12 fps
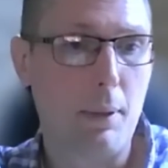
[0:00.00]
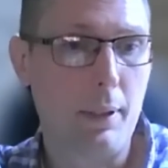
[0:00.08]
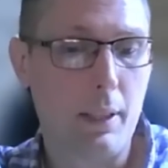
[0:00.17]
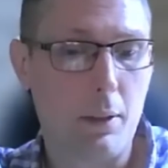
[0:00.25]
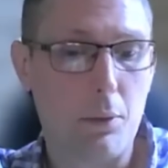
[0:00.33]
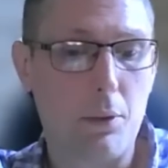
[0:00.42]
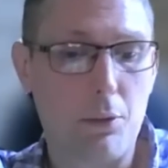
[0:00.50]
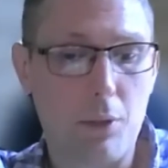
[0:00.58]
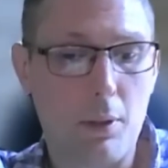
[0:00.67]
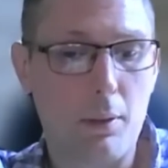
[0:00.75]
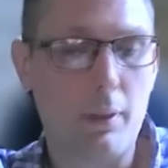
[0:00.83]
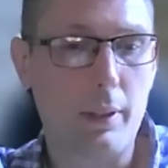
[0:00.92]
there's
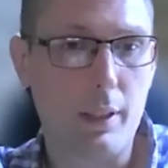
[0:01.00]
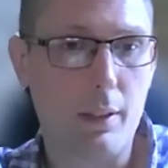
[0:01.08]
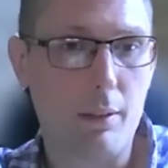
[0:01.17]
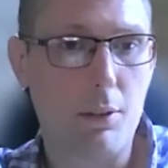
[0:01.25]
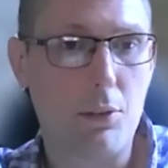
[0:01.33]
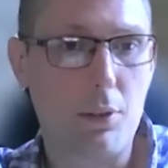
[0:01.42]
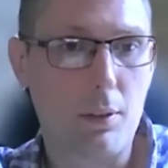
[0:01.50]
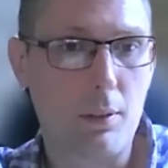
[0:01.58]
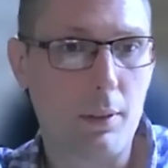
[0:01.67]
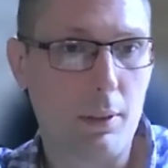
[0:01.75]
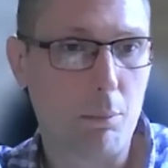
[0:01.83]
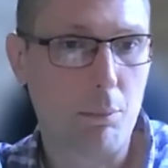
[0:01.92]

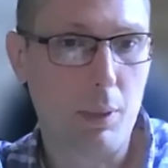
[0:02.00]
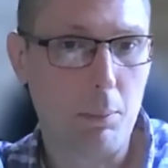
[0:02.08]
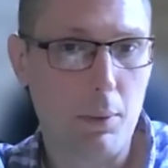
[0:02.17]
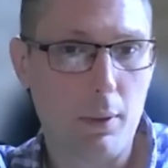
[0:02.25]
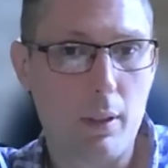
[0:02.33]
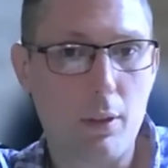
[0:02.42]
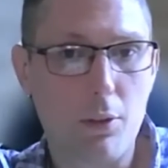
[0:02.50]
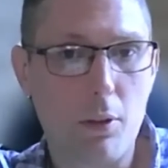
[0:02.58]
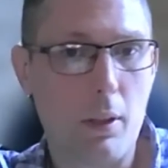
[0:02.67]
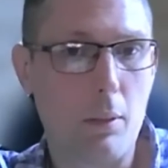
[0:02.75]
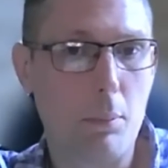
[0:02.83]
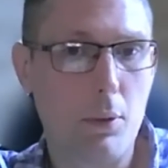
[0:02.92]
certainly people that are
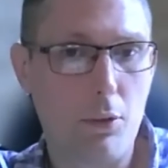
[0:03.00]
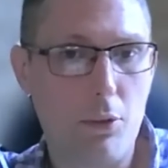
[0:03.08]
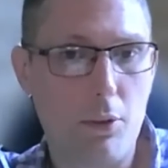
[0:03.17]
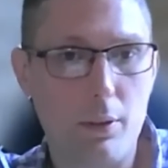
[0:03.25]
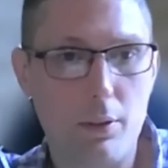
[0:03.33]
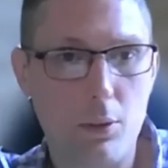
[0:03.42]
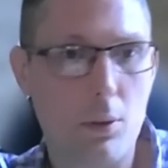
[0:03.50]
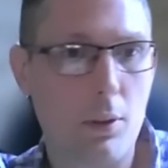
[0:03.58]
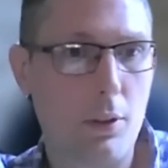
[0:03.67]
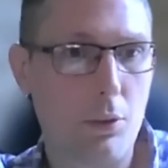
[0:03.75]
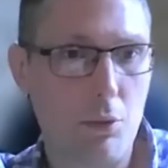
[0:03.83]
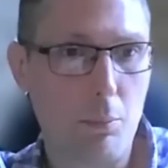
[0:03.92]
trying to push it
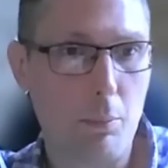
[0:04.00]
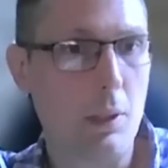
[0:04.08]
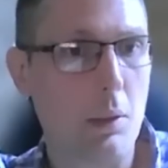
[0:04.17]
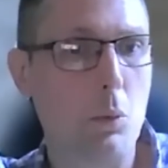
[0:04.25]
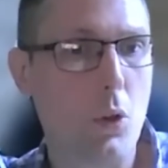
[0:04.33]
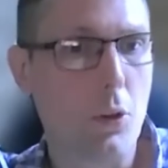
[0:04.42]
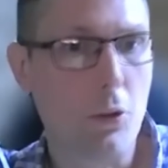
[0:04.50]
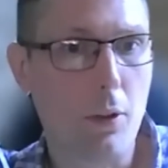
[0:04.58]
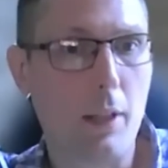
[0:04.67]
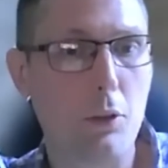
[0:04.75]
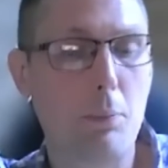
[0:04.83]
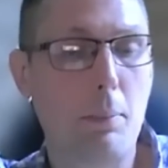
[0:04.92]
towards being more
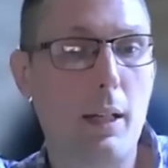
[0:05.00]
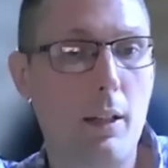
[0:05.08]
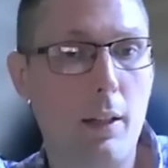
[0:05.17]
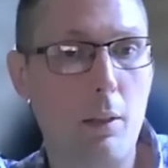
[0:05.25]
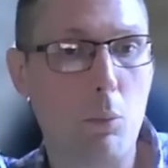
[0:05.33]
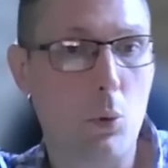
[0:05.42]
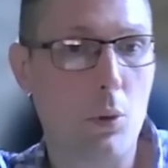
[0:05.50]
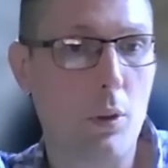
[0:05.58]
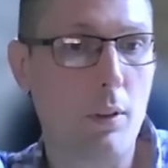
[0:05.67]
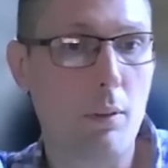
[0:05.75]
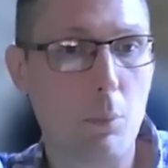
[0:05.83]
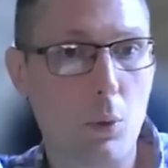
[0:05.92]
transparent,
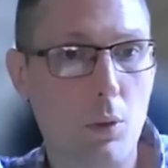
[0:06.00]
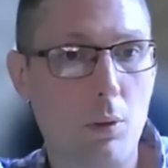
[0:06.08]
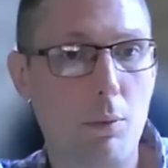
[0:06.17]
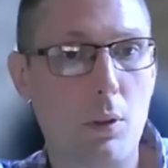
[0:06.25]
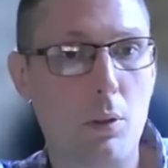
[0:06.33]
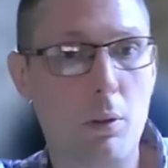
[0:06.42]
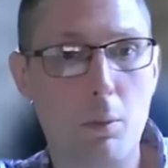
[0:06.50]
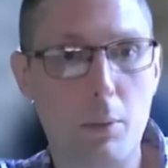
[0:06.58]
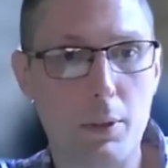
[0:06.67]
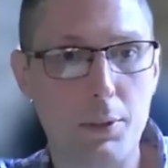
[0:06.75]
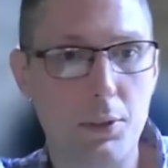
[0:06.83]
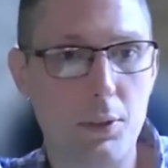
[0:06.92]
more
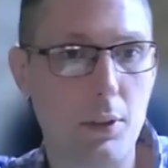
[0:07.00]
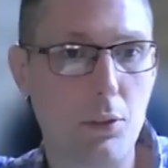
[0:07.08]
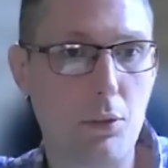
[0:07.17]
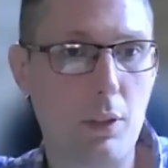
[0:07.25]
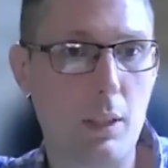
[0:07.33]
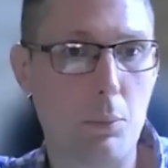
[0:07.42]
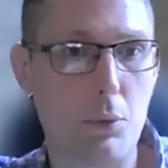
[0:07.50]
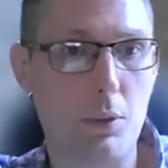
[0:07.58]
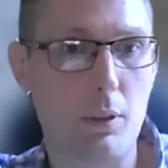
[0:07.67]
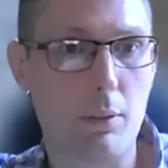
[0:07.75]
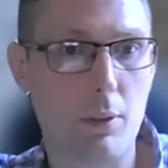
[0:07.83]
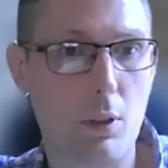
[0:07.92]
vulnerable to these types
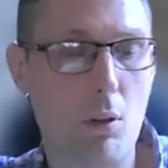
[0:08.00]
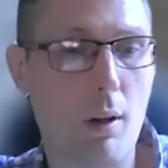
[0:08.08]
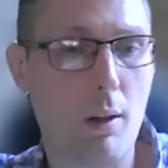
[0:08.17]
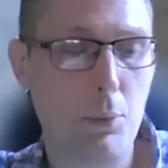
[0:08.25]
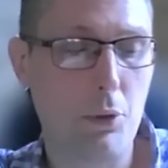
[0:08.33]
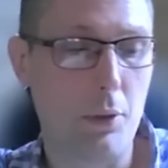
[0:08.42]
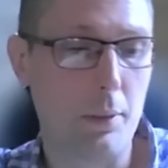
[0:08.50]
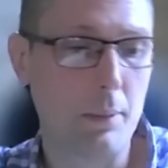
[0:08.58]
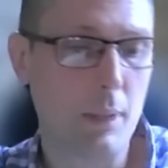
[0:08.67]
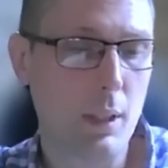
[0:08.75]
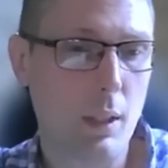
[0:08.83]
of corruption.